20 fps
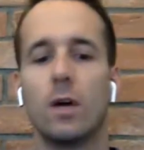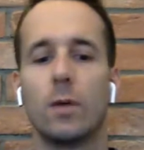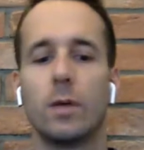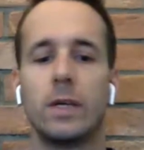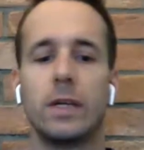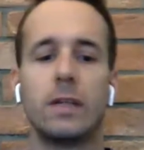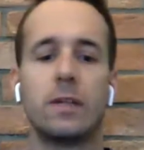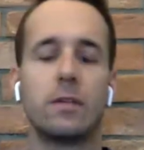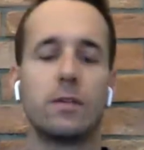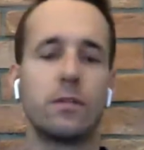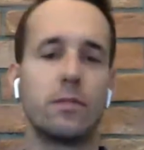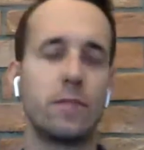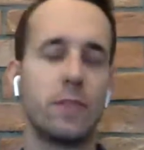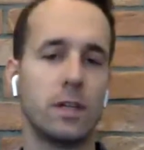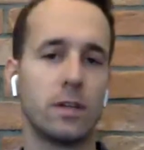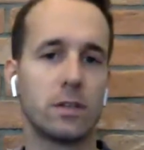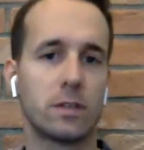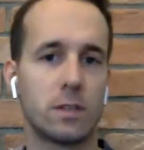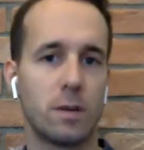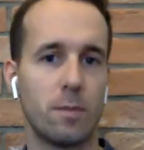We need to
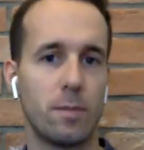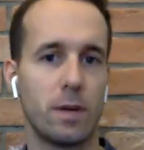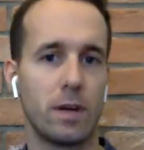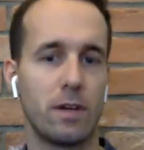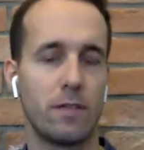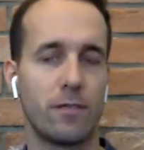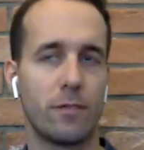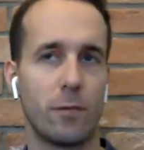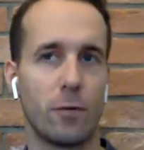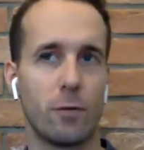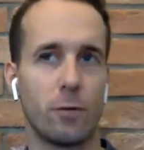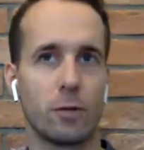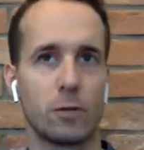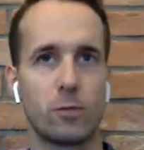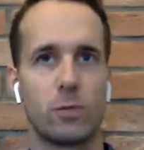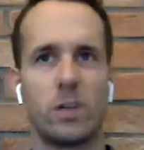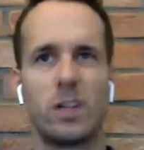feel somebody first.